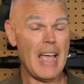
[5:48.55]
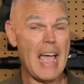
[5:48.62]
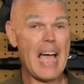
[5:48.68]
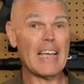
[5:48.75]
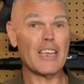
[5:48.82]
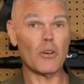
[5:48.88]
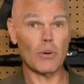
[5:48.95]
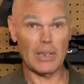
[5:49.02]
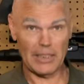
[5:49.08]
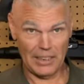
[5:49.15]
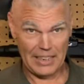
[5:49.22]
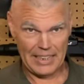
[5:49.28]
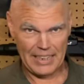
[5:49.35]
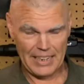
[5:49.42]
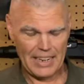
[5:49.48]

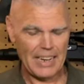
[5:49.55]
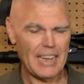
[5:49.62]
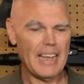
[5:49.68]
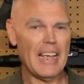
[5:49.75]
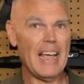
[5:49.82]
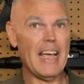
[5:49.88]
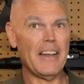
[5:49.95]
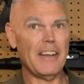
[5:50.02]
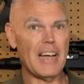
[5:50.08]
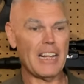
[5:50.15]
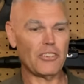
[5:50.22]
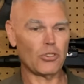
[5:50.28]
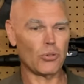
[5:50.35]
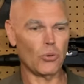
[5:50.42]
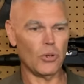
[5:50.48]
accurately and
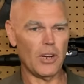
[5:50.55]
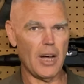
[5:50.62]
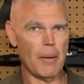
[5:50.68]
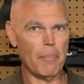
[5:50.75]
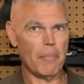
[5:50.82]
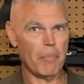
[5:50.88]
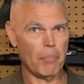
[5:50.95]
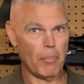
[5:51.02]
not screw it up.